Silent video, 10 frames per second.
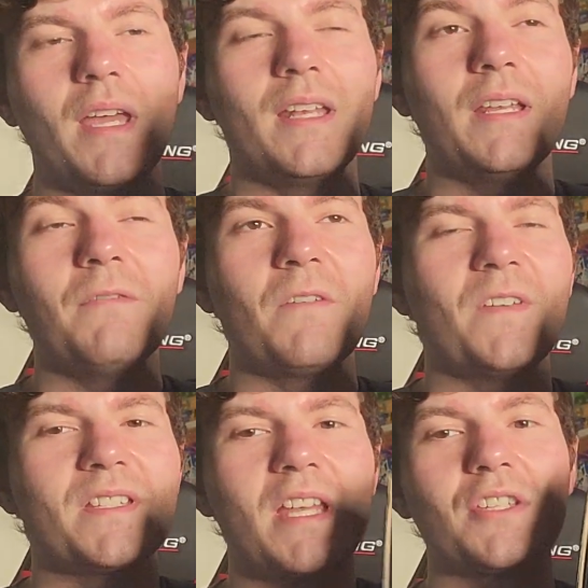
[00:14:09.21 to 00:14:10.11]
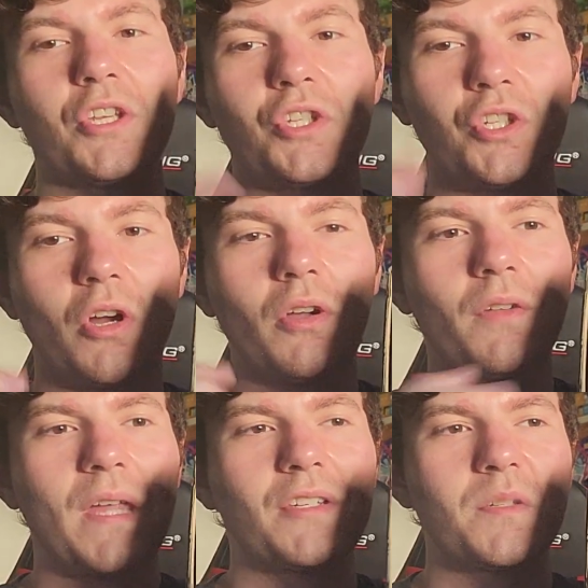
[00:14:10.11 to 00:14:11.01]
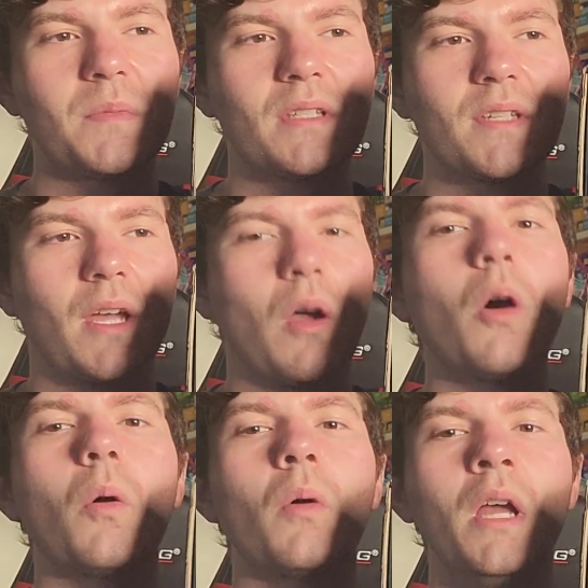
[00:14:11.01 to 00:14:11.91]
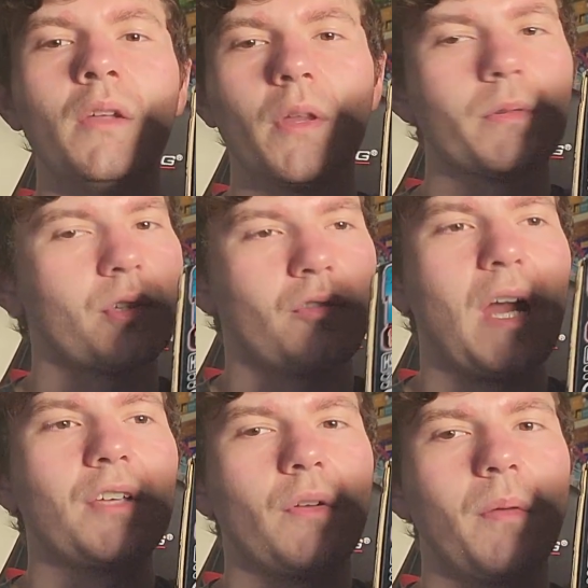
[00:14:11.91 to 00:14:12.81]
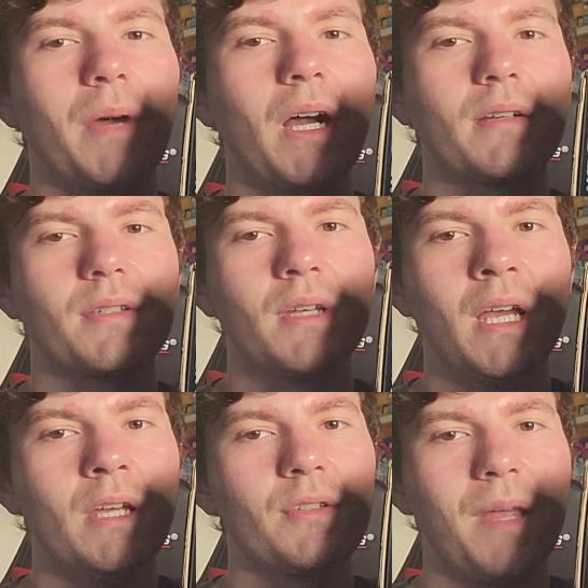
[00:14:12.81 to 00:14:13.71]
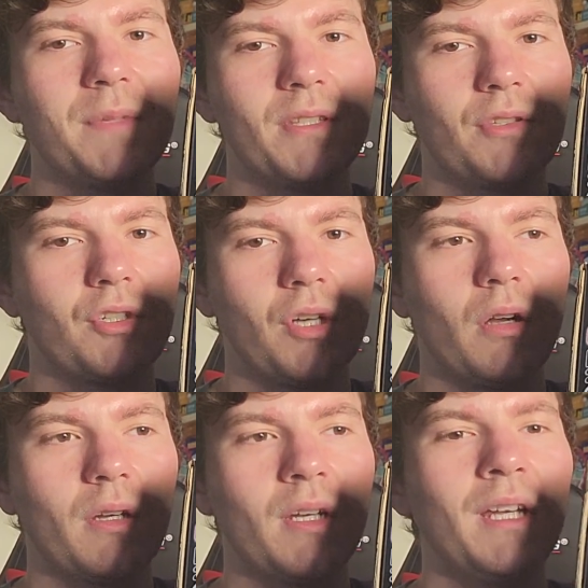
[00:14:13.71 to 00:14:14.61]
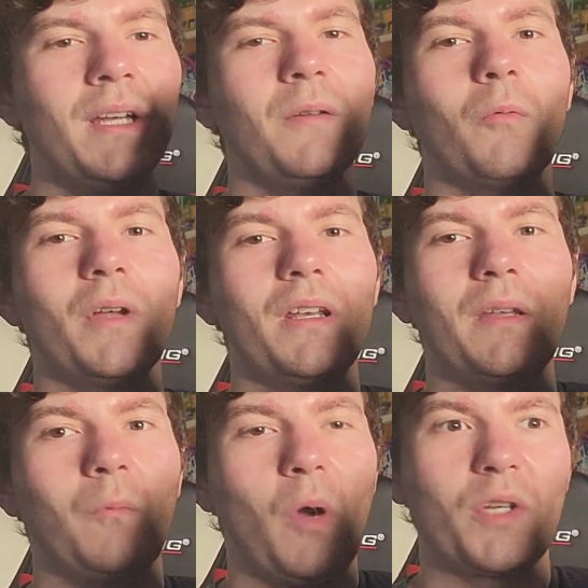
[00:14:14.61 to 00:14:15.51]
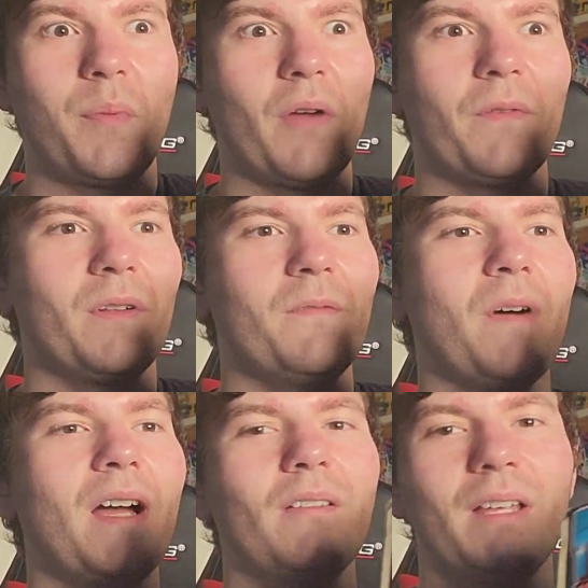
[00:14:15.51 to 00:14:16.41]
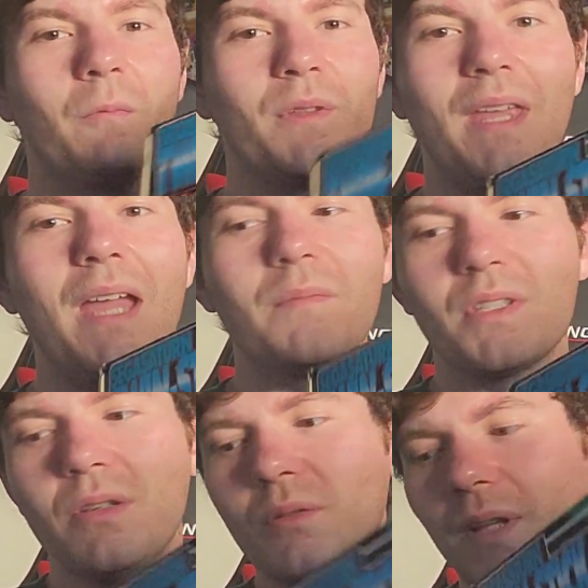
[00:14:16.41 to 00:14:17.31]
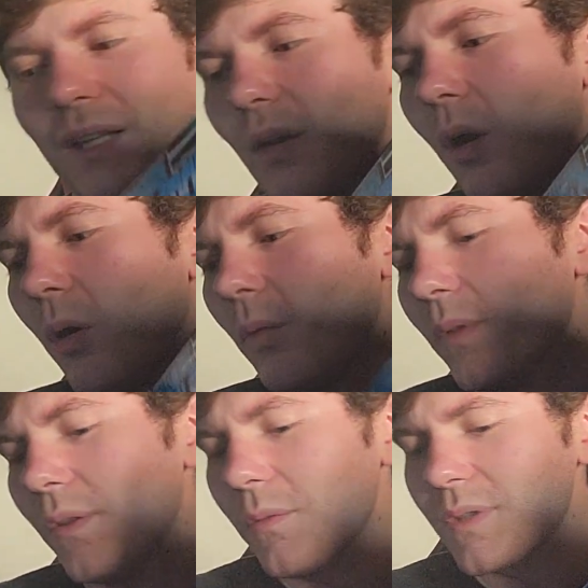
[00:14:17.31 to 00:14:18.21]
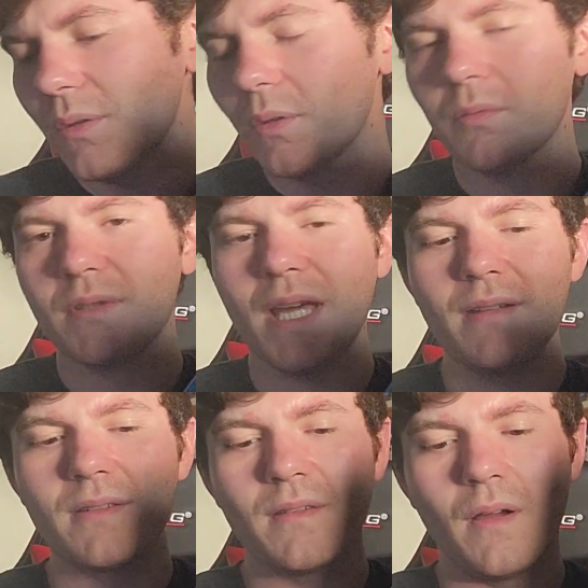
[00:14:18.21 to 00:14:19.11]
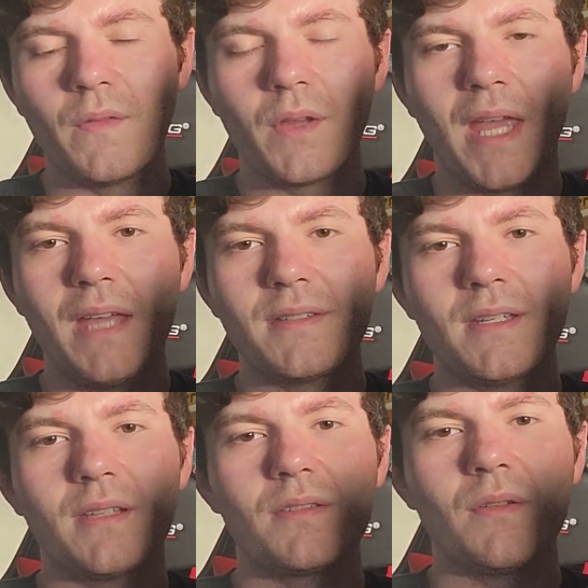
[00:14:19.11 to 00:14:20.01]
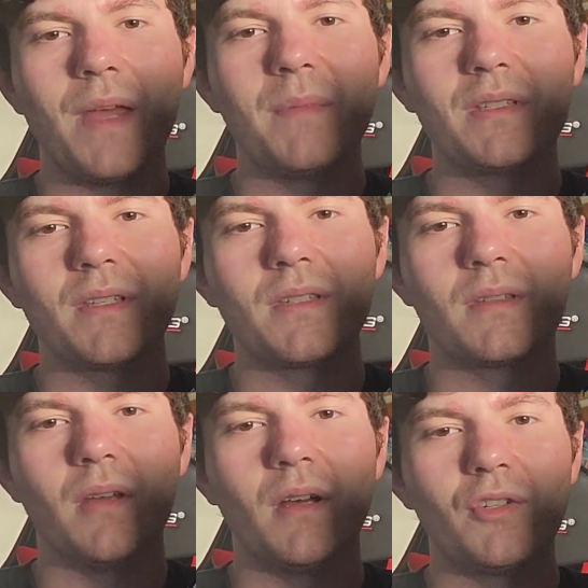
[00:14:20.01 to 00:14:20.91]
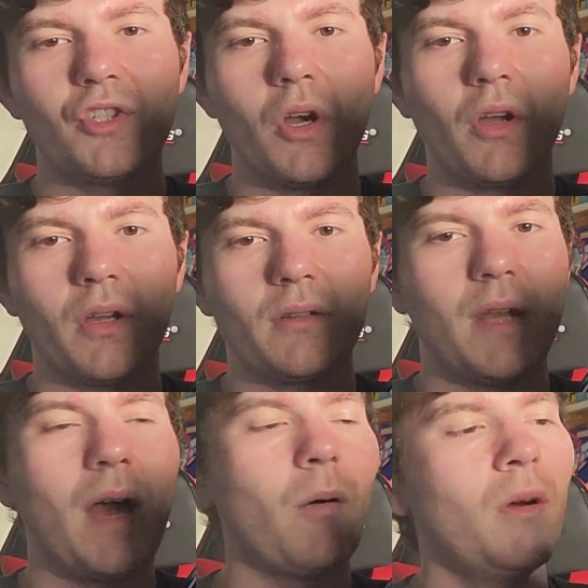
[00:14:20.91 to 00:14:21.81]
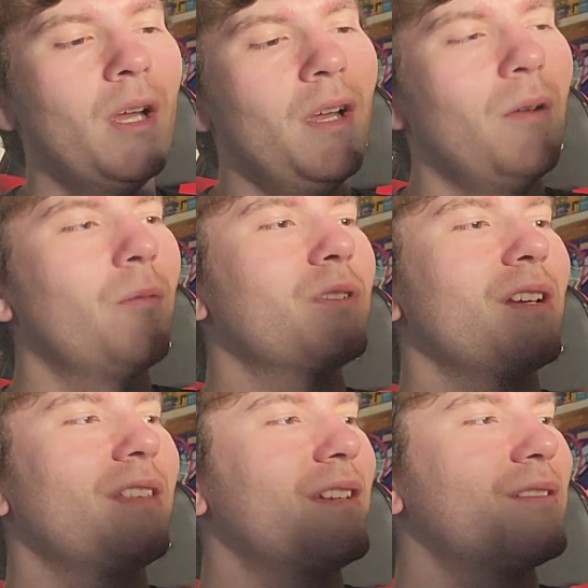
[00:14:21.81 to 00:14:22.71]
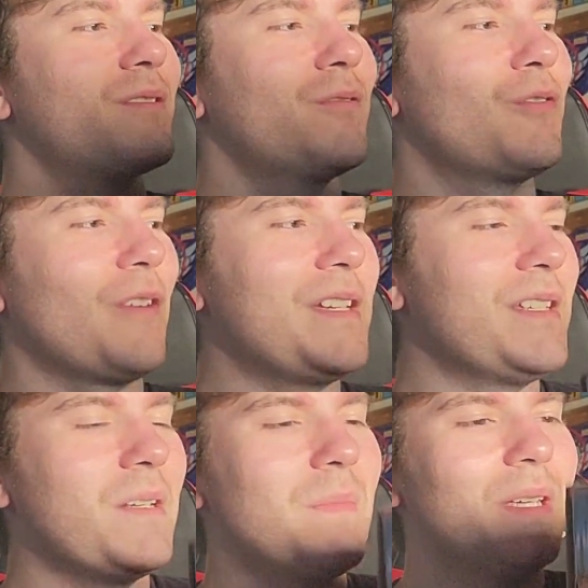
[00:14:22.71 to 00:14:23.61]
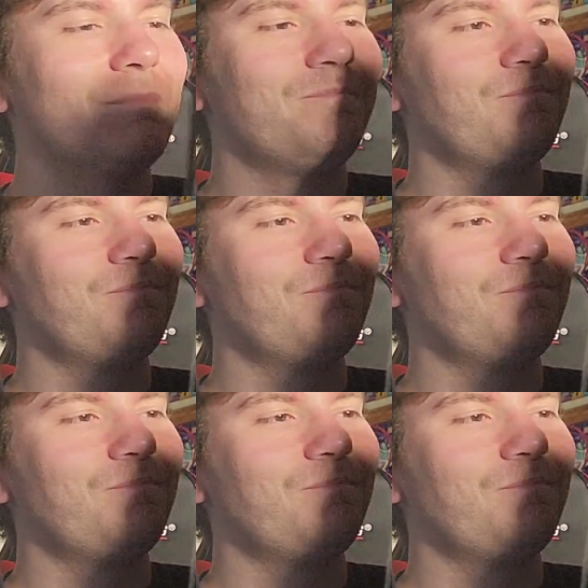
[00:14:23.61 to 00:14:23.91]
And even if it says junk, that just means like, oh, there was a scratch on the box, so that means it's junk. When it works perfectly fine, like with games too, like, oh, there was a little dent on the casing, so that means it's junk now, which I think is crazy to me.